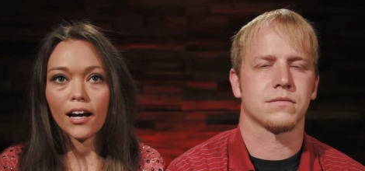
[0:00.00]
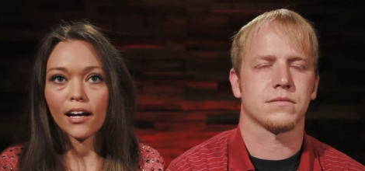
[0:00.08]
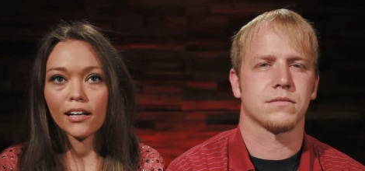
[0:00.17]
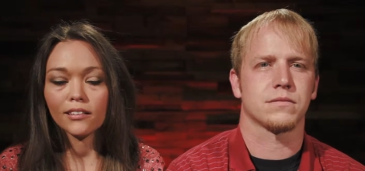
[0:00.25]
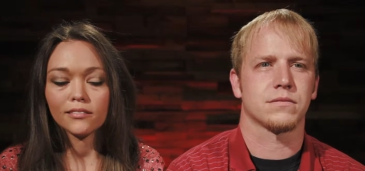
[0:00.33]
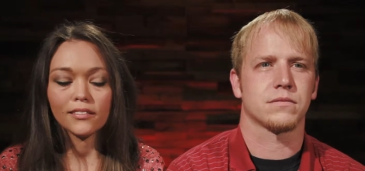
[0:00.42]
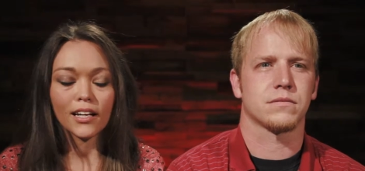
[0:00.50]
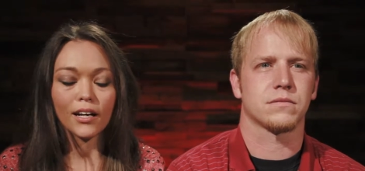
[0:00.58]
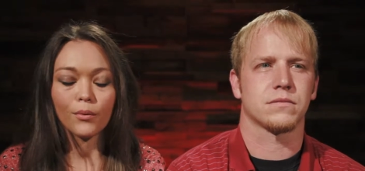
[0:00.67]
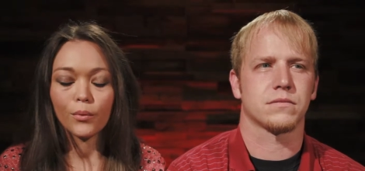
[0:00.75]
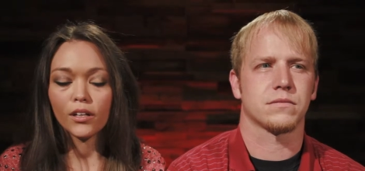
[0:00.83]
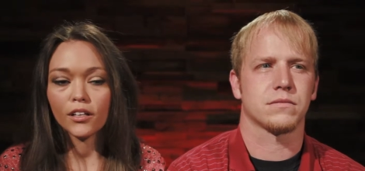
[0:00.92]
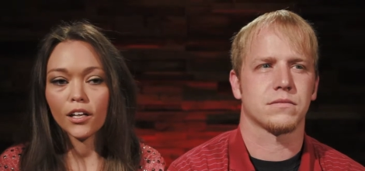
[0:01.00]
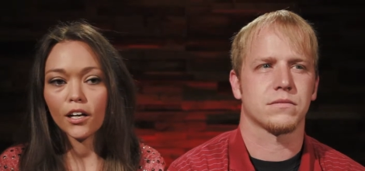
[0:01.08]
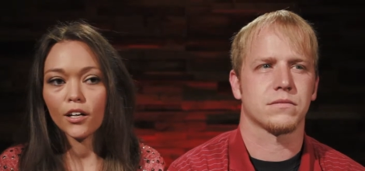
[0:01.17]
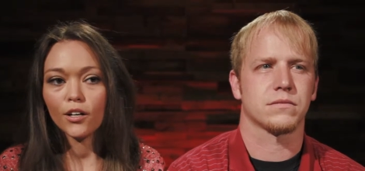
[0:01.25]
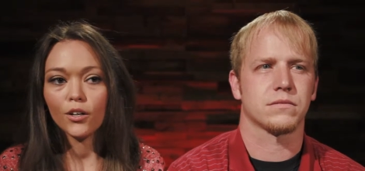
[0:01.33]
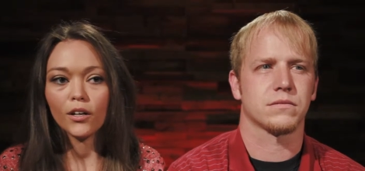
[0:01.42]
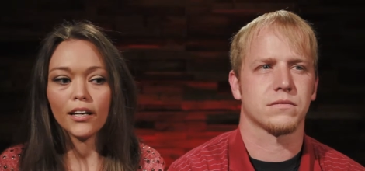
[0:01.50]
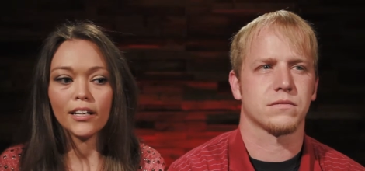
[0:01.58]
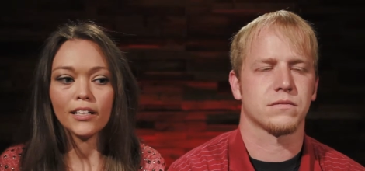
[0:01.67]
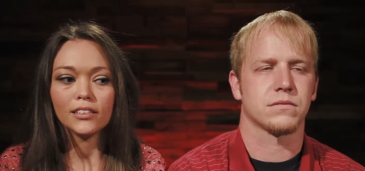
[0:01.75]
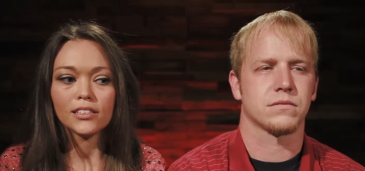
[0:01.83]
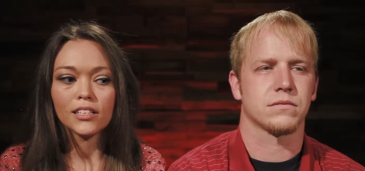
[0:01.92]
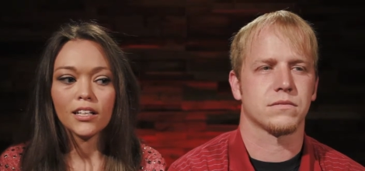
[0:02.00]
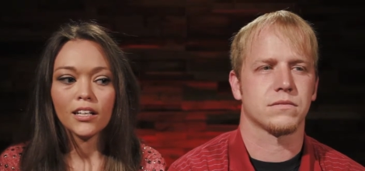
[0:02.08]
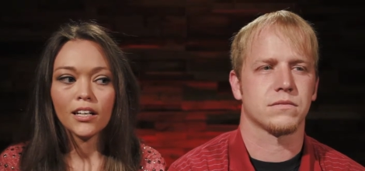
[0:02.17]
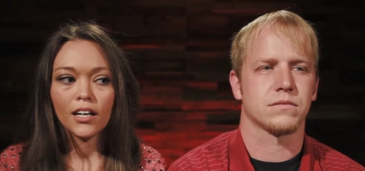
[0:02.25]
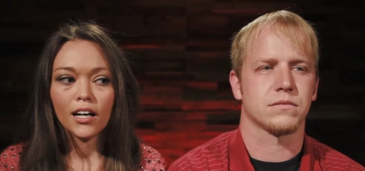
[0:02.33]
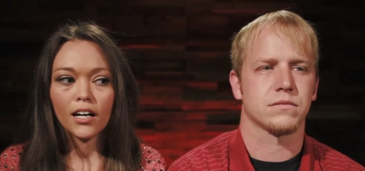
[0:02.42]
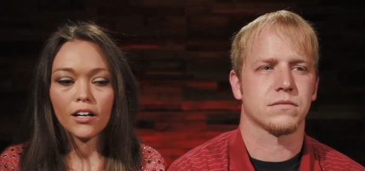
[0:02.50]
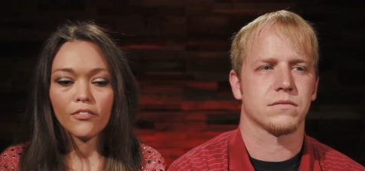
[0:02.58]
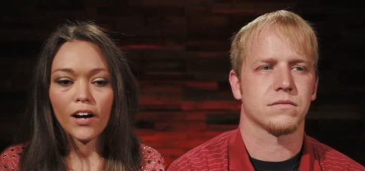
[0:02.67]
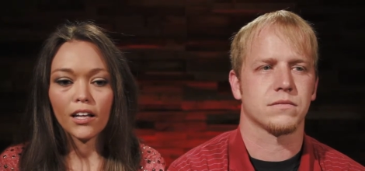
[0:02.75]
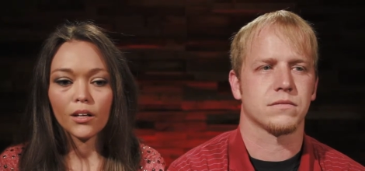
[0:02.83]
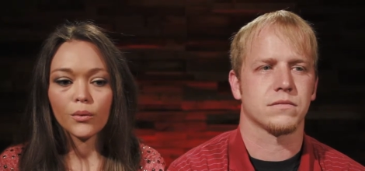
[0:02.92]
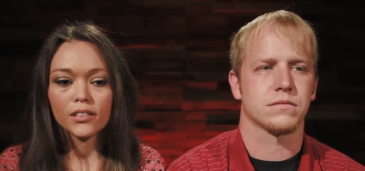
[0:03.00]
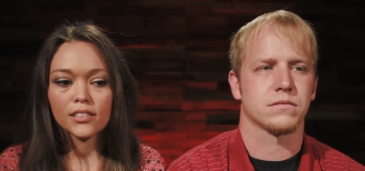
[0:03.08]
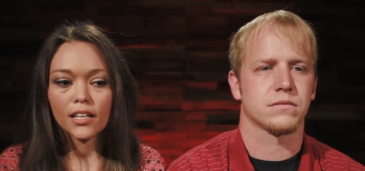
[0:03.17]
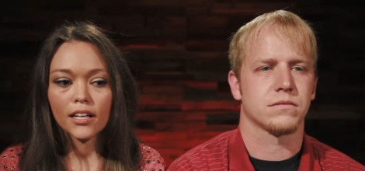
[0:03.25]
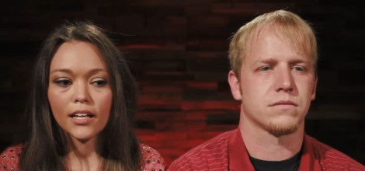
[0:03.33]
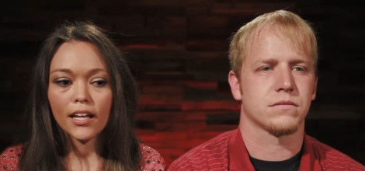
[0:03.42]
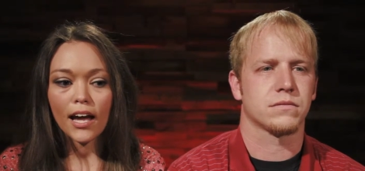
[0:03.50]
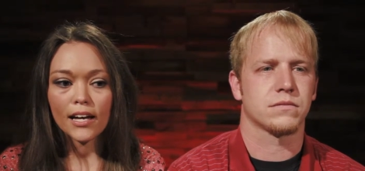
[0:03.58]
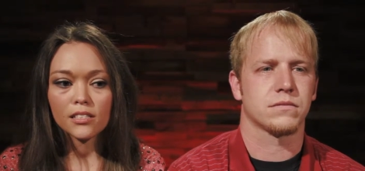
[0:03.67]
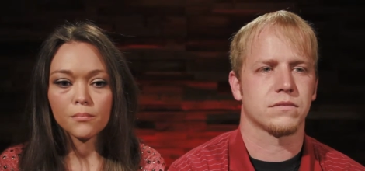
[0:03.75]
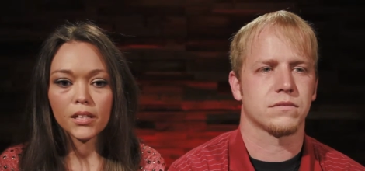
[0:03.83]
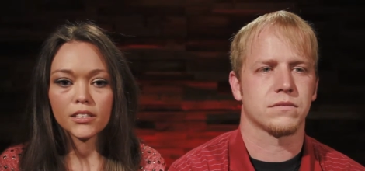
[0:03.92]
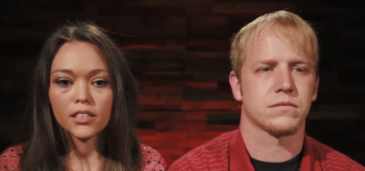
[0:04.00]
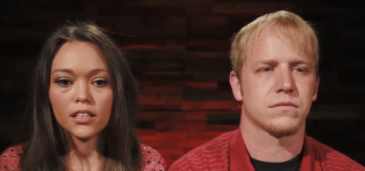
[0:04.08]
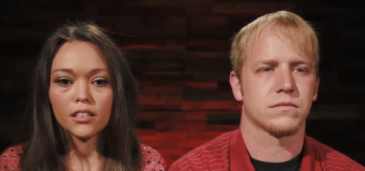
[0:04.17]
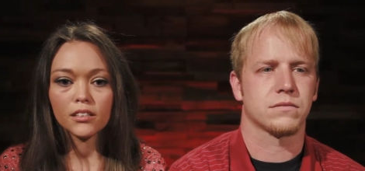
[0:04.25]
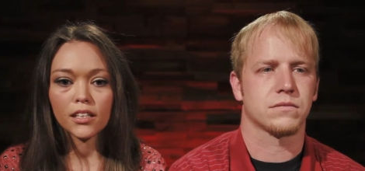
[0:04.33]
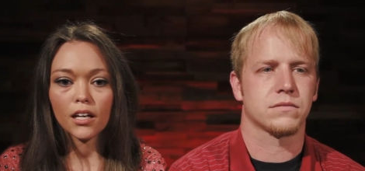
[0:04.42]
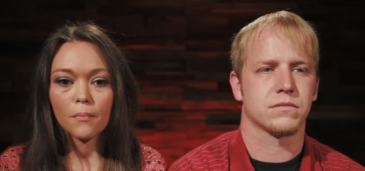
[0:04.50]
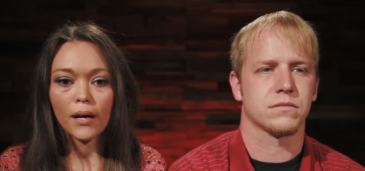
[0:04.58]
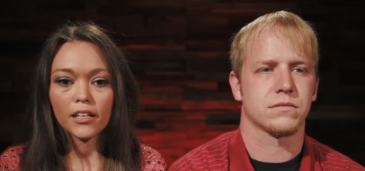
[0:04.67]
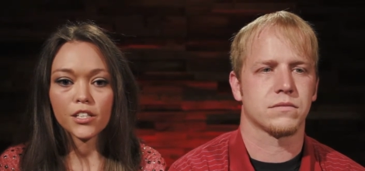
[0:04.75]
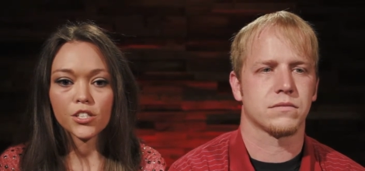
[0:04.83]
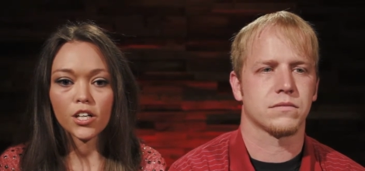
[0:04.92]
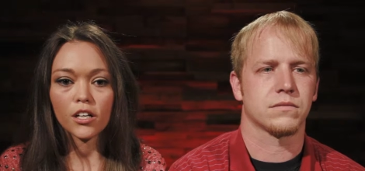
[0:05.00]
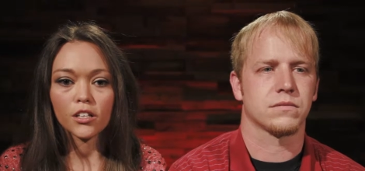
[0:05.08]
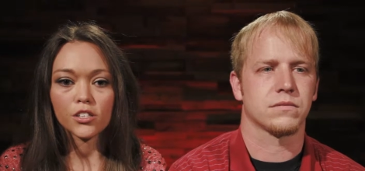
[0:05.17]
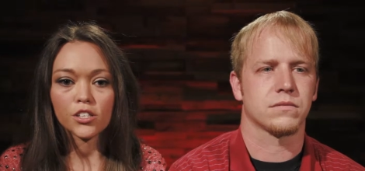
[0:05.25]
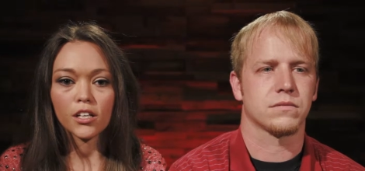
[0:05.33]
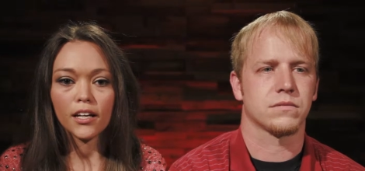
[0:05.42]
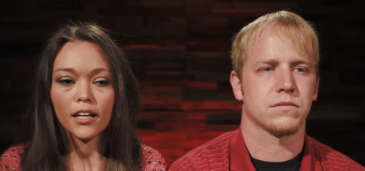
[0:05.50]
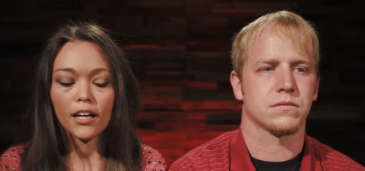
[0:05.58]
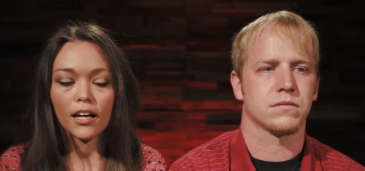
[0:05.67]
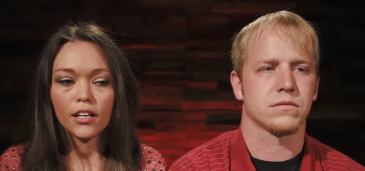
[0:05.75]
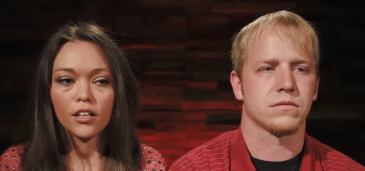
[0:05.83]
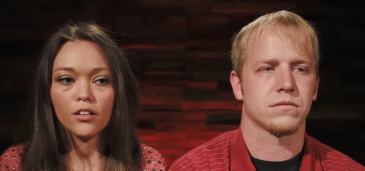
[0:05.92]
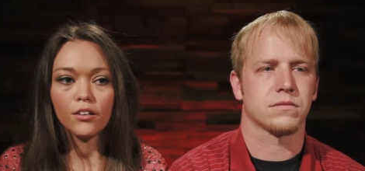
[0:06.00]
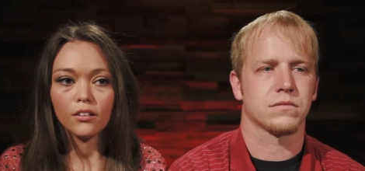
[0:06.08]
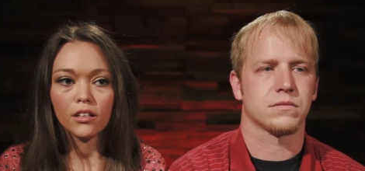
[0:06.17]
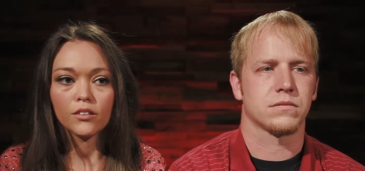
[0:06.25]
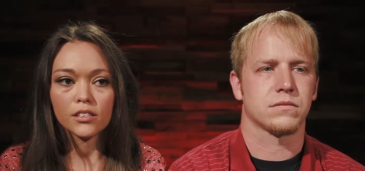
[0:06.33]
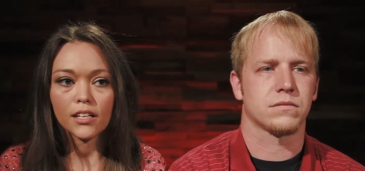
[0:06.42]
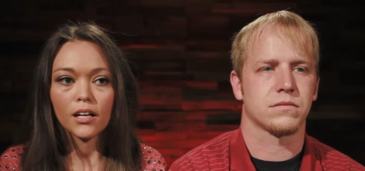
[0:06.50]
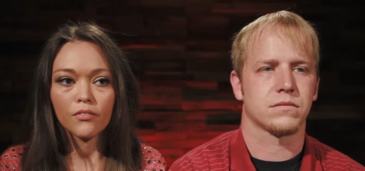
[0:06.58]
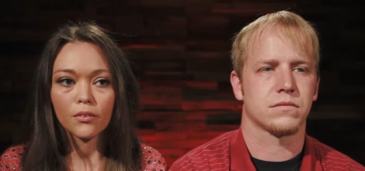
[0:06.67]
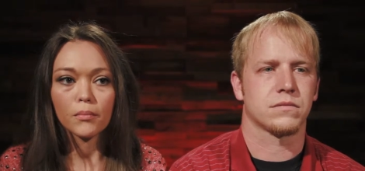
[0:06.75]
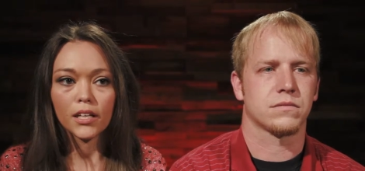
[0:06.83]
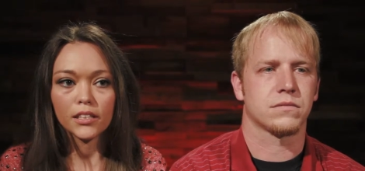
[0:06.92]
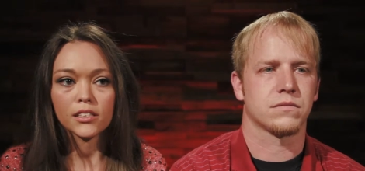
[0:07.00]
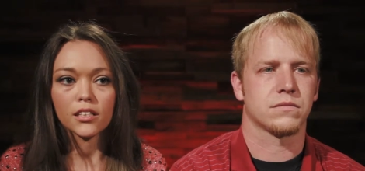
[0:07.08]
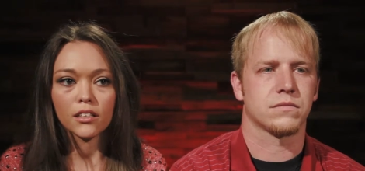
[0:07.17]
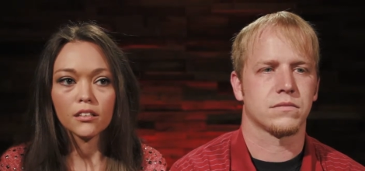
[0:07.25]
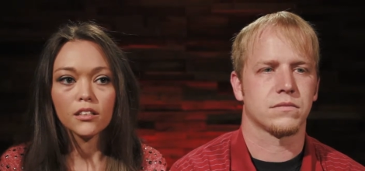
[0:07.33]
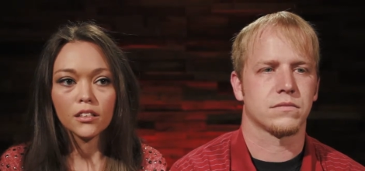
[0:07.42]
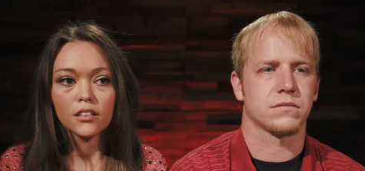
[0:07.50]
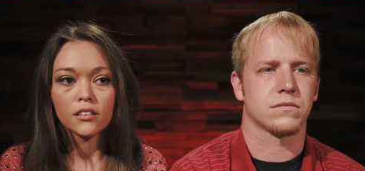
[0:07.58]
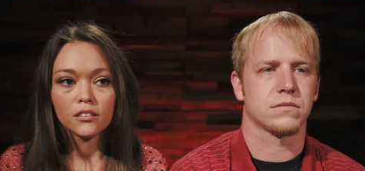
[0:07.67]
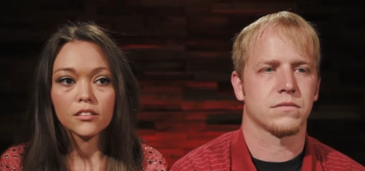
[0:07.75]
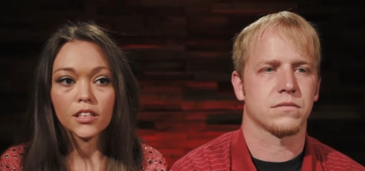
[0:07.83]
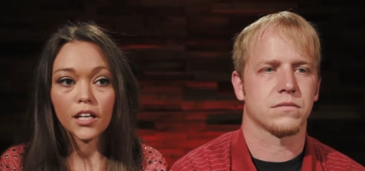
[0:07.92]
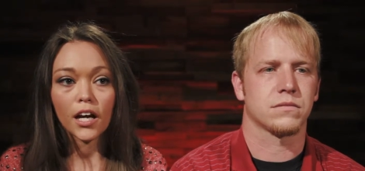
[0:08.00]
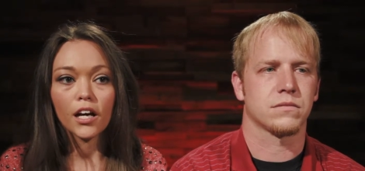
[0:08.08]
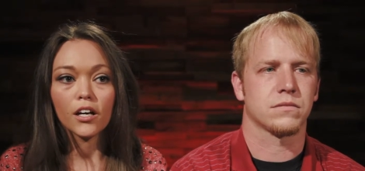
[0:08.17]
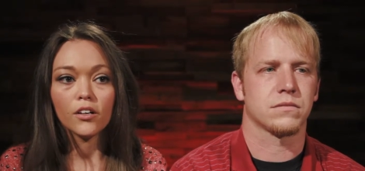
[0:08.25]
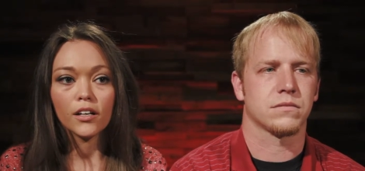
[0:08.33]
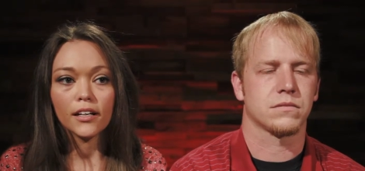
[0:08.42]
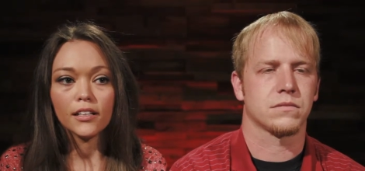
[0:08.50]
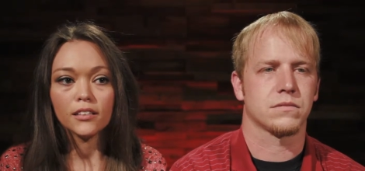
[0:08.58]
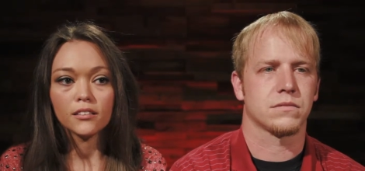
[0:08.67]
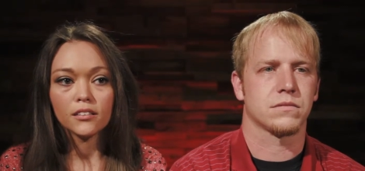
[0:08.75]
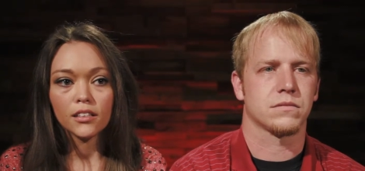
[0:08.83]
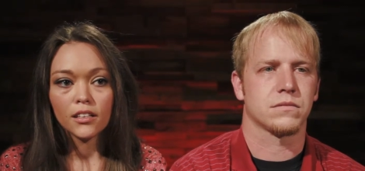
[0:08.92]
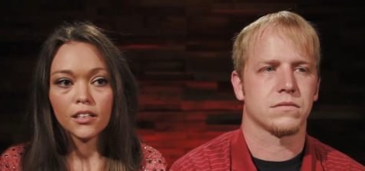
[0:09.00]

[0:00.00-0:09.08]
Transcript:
Speaker 1: I, I wouldn't go. And uh, finally one Sunday they asked me to, to come back to church, and I knew it was time for me to to go, and